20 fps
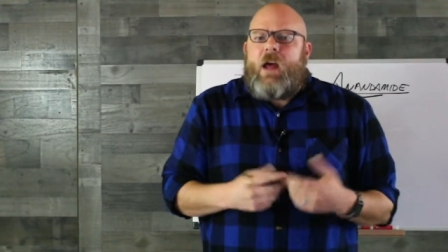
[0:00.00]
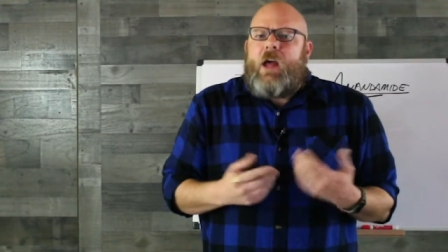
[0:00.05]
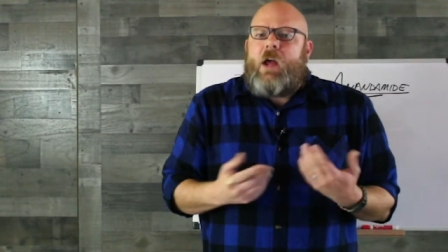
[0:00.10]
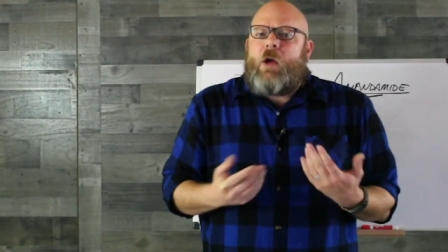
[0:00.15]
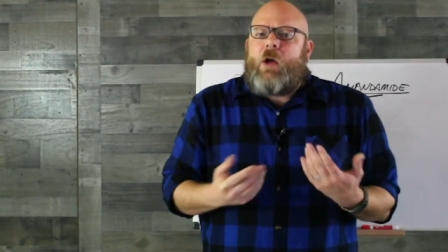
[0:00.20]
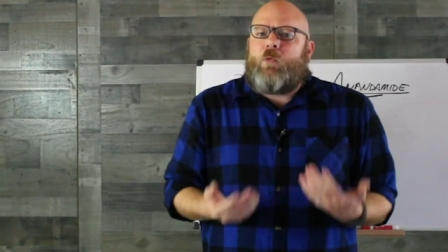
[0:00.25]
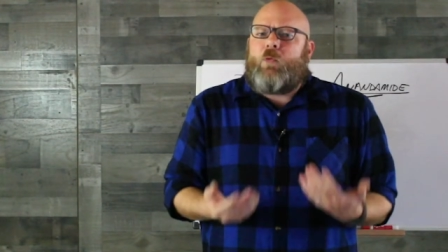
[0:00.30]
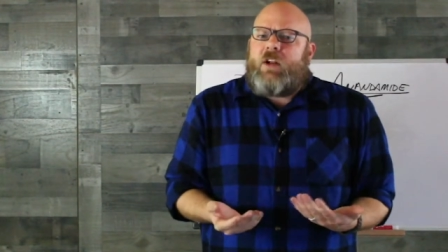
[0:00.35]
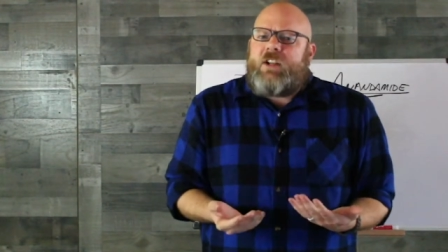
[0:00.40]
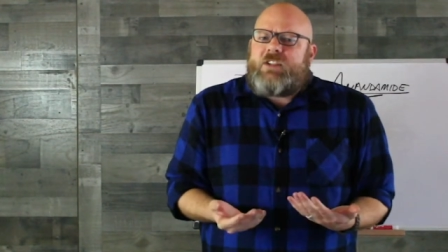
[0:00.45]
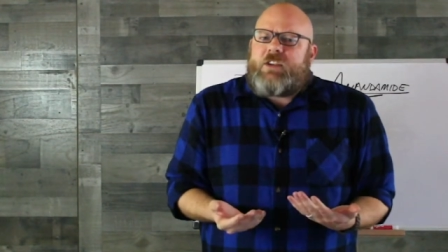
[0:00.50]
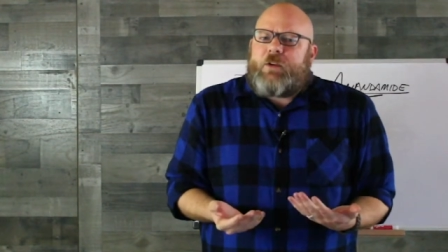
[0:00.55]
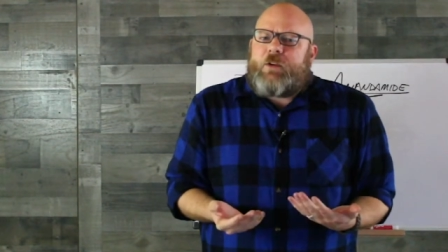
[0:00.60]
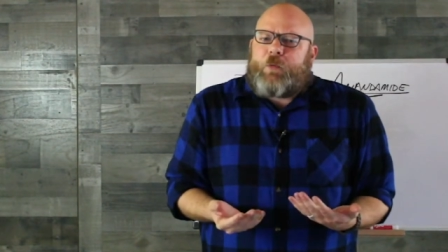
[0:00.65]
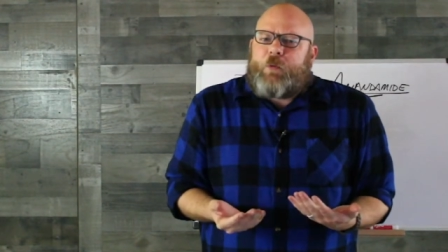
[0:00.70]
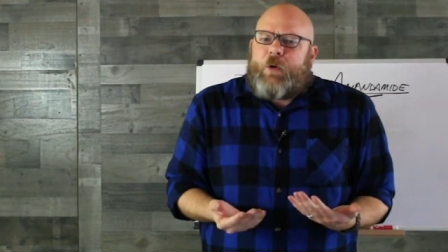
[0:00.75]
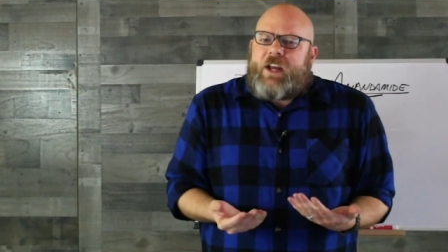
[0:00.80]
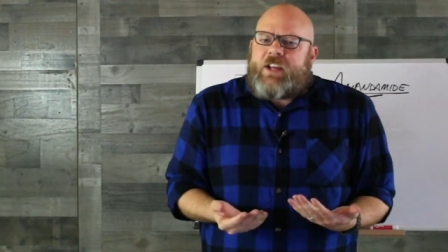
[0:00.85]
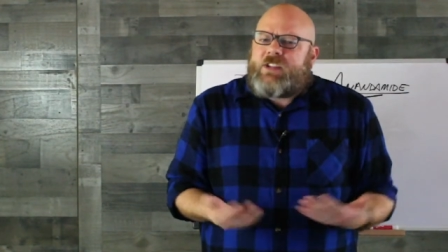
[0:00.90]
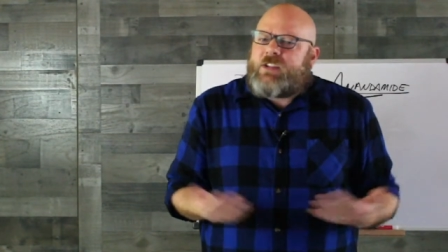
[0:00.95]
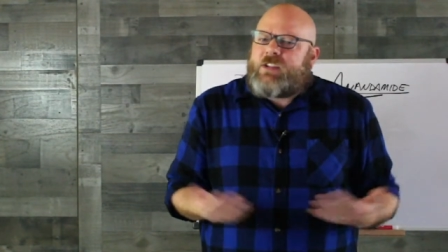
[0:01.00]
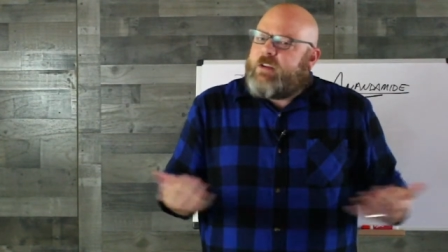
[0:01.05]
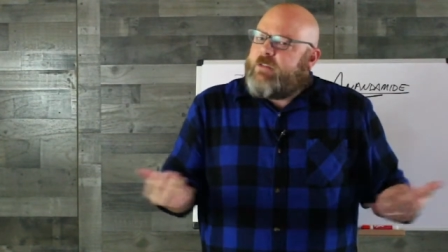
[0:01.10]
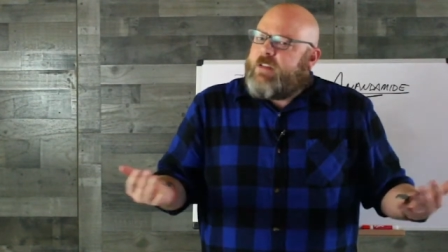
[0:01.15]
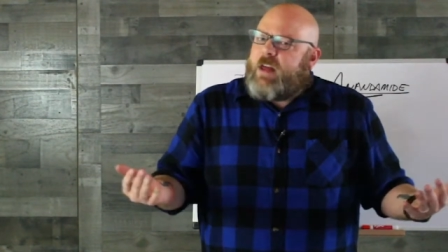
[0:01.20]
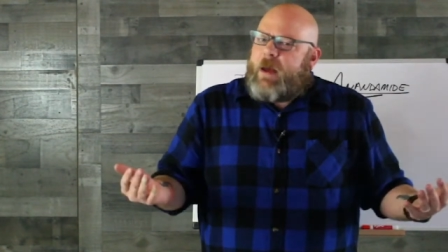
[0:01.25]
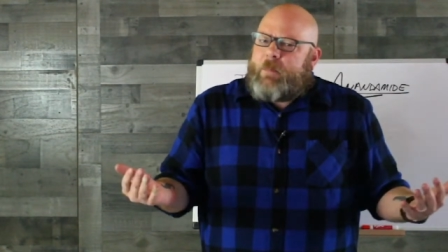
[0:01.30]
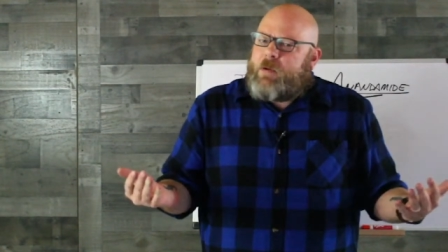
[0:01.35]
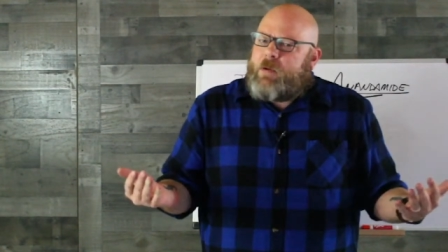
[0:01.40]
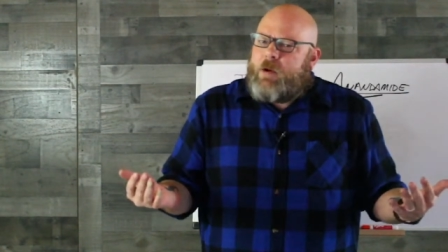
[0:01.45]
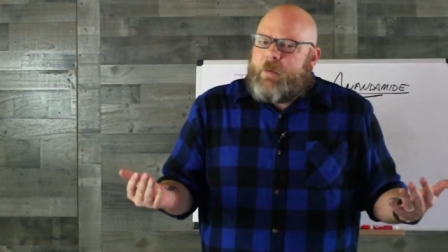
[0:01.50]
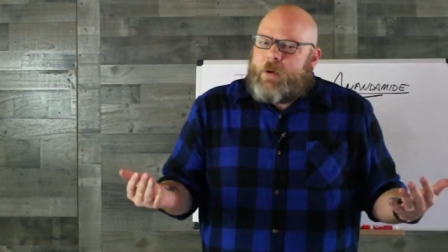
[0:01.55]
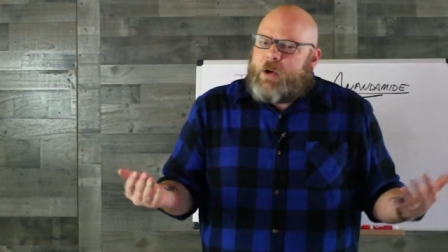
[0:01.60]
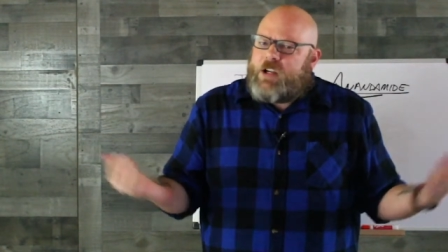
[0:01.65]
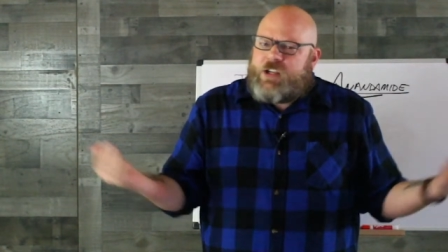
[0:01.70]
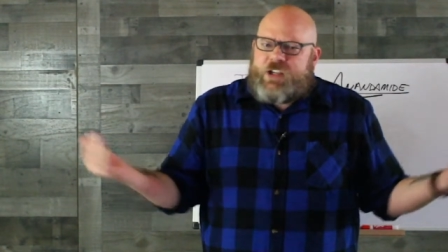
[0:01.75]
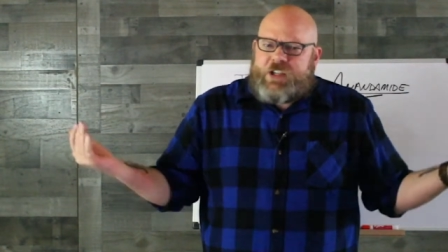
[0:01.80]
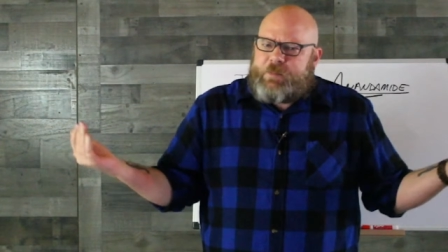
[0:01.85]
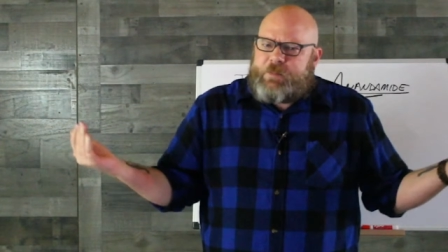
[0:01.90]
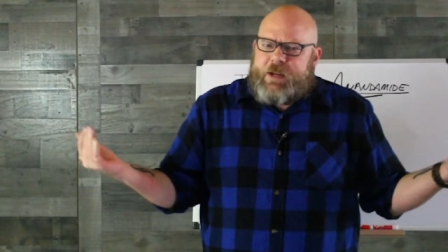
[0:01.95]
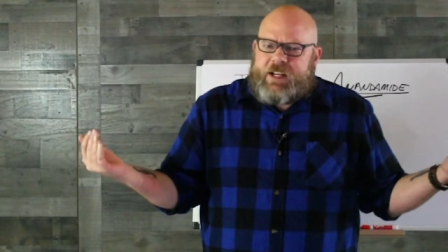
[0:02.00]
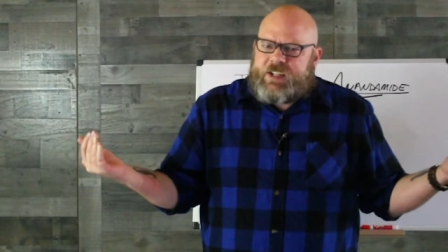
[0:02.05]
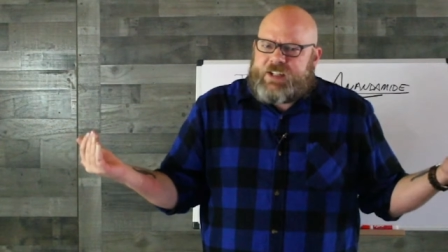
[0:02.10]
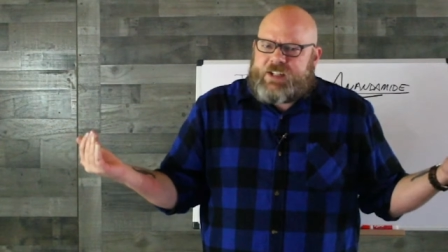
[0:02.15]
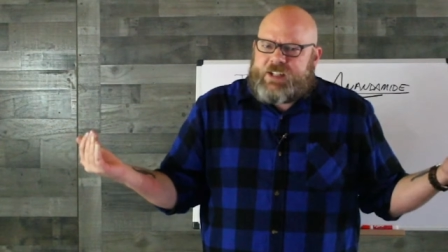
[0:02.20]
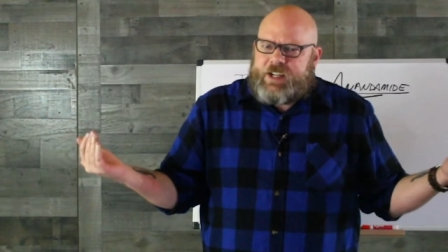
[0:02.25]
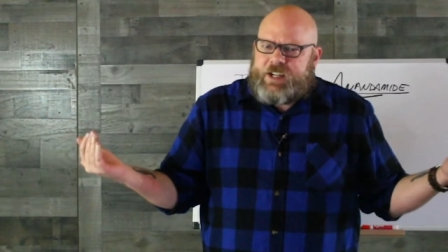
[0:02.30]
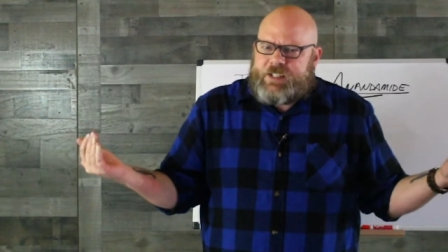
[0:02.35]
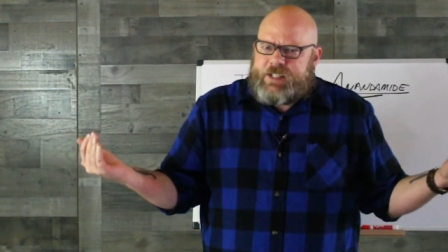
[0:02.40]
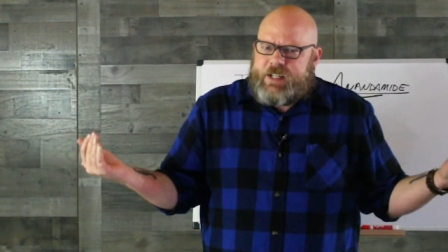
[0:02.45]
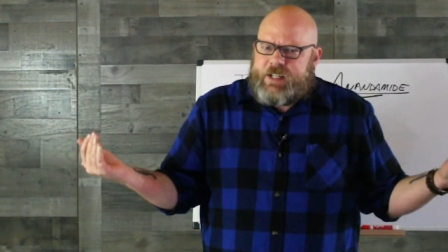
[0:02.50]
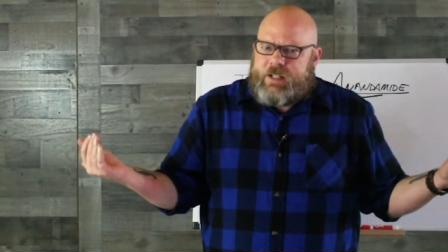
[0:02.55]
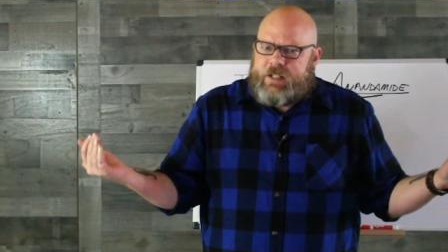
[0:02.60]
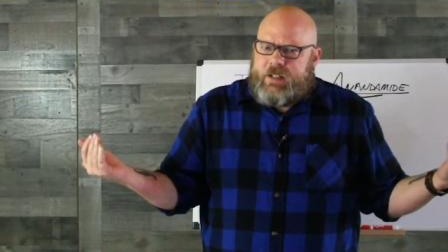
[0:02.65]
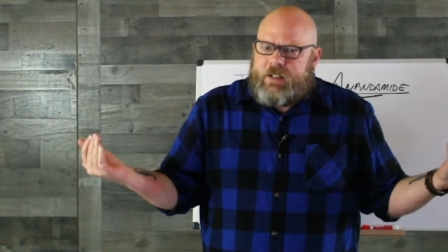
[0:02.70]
It runs the risk of that puberty just being stunted